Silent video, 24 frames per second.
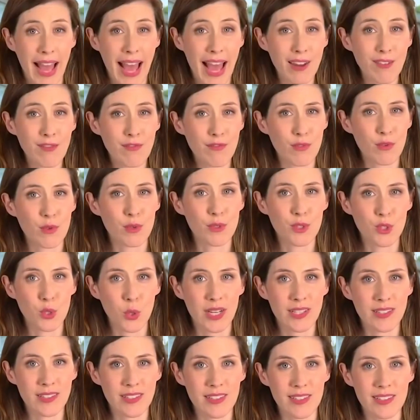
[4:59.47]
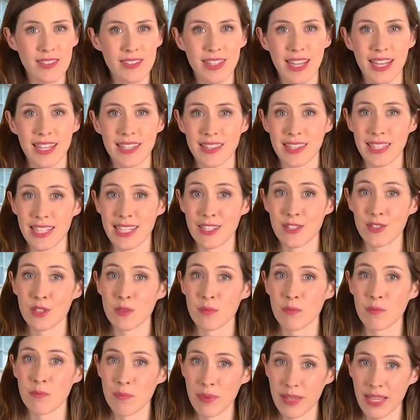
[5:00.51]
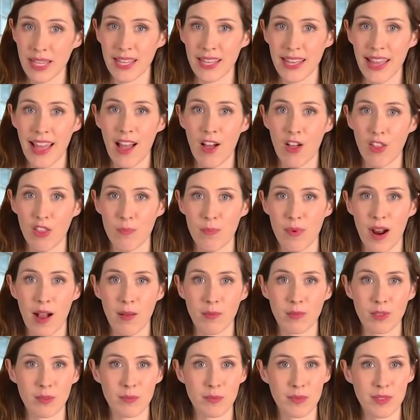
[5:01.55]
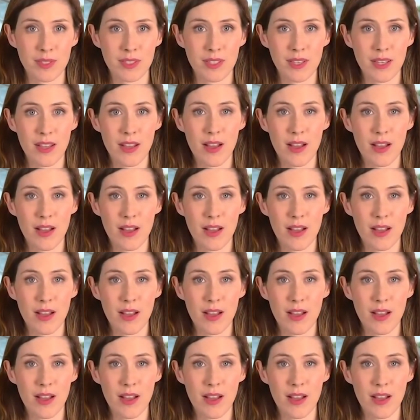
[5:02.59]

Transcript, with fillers: Bad food choices can lead to big health problems.